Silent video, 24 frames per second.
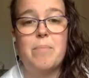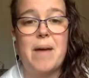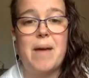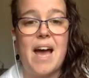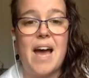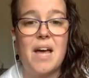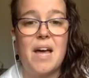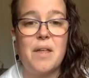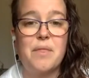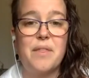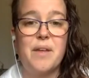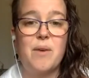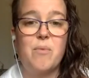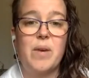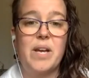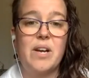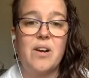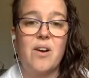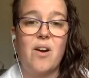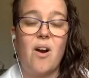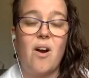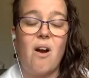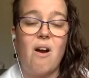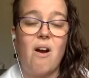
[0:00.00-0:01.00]
the path that
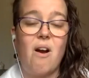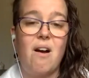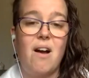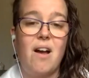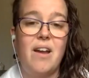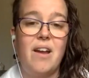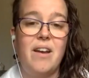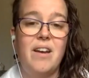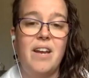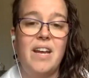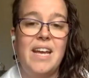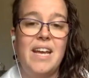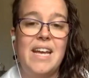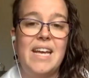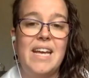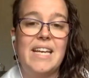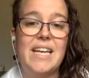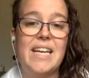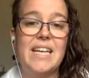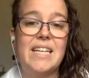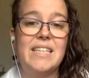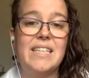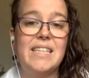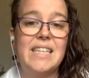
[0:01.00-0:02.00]
we are on
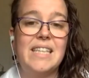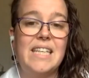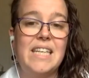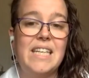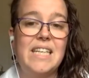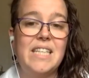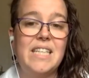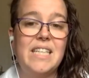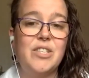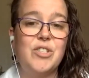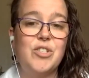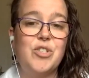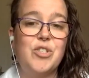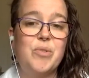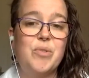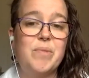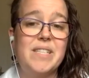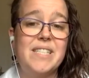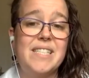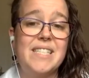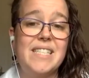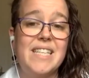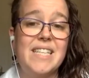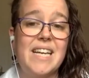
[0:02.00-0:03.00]
can lead to
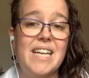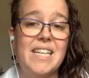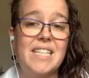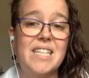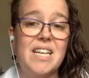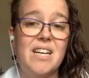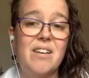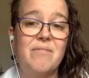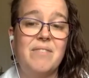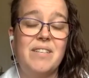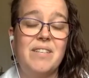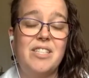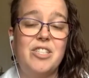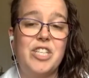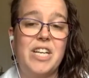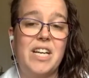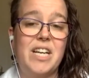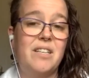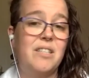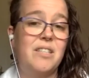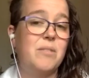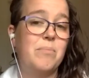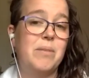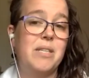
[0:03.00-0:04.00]
a state of
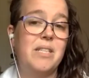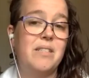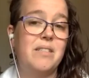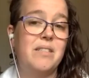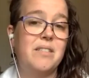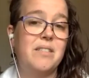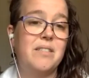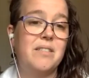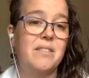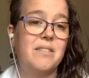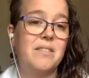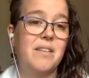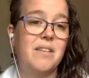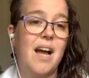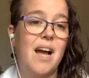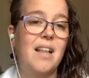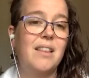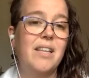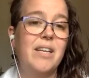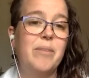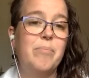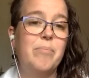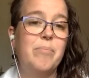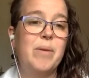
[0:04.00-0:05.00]
enchantment,
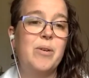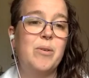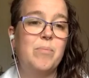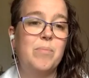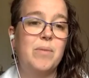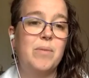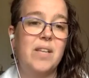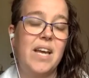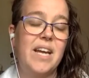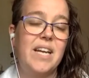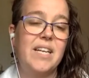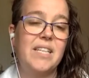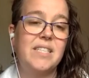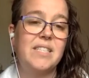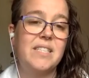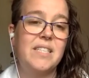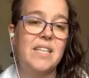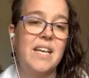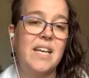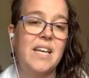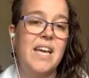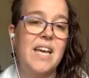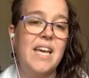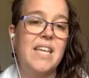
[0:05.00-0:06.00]
a liminal
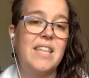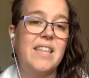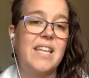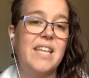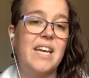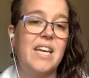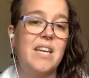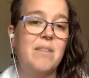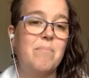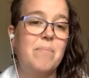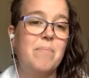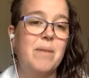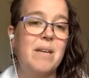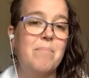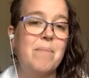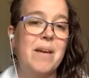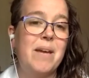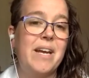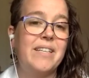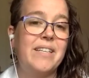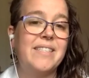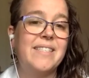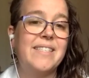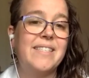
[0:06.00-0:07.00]
place that can be
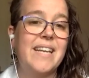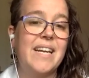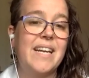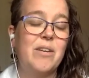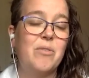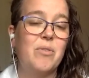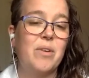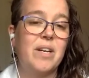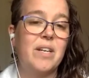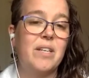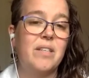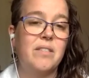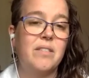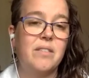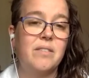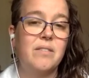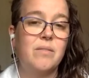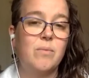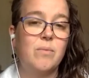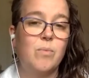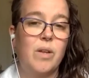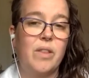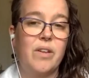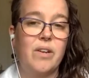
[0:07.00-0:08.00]
made sacred
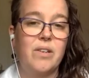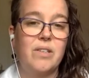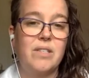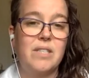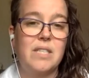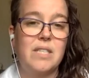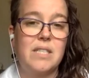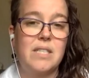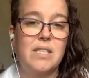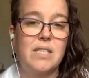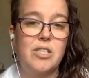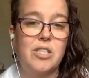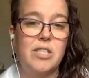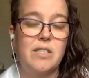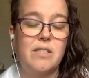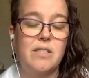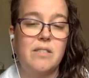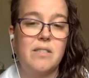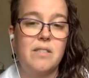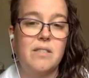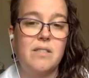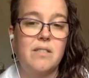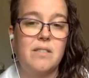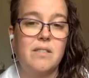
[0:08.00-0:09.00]
with our
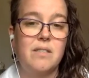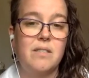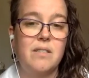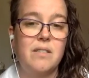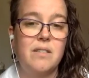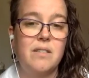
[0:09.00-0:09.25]
decisions.